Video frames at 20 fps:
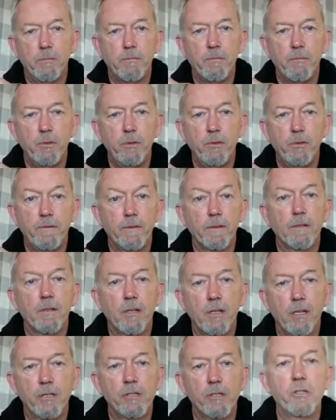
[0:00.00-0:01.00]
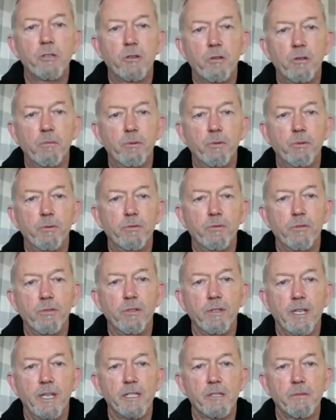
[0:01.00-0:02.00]
move closer to the ball during
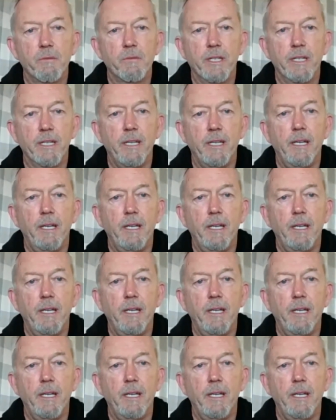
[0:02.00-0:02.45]
that swing.